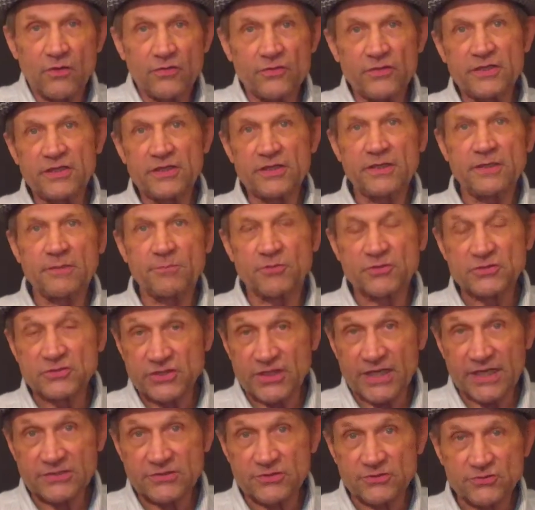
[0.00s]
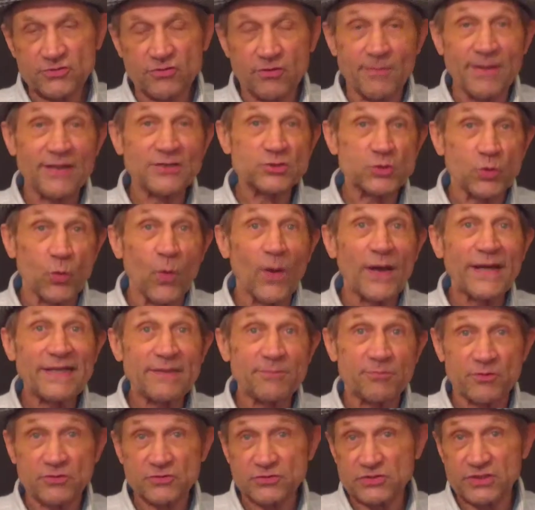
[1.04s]
The projectors are about
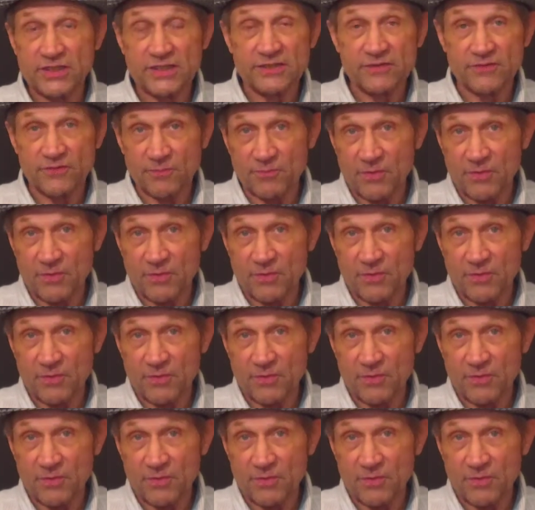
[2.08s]
20% of the